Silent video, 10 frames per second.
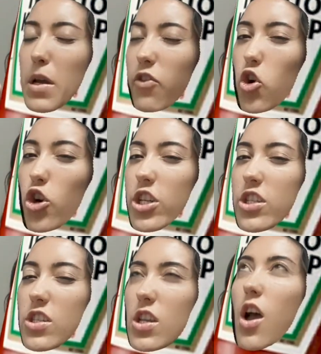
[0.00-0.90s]
But of
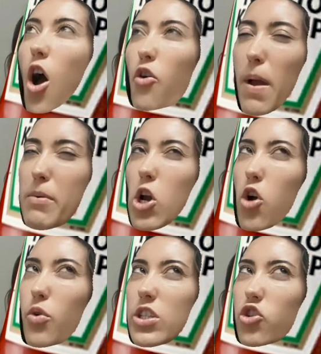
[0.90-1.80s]
course, remember to
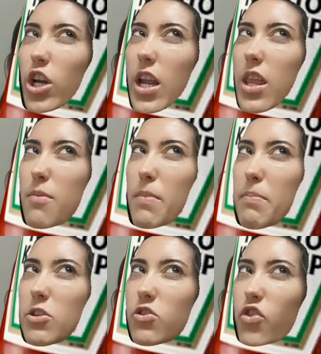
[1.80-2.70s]
always treat other
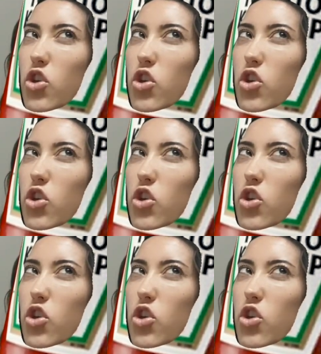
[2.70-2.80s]
people's